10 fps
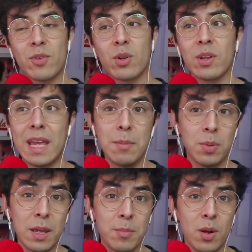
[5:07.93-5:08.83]
for
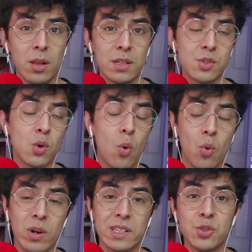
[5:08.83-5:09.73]
gameplay polish,
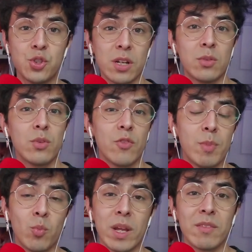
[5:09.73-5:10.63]
or in general you've
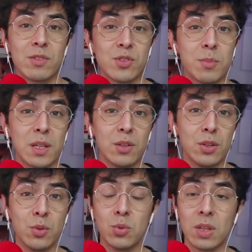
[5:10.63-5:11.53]
been waiting for something
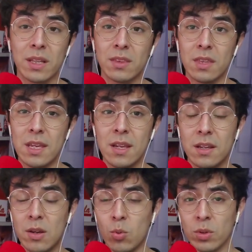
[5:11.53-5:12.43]
new like the
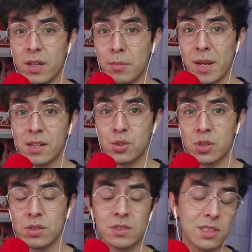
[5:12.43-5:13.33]
cooldown
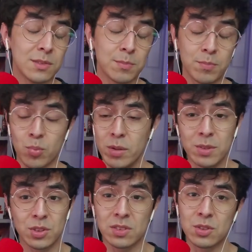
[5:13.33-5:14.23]
manager to pretty
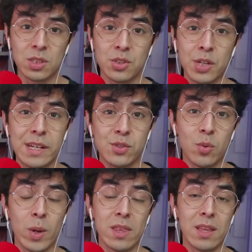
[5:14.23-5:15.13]
much essentially change
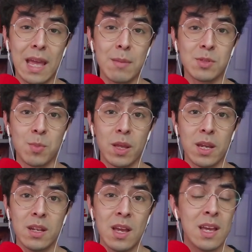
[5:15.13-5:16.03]
the way the game is
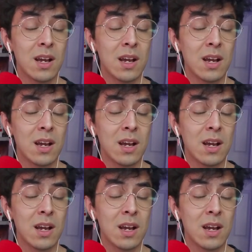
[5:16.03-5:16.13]
played,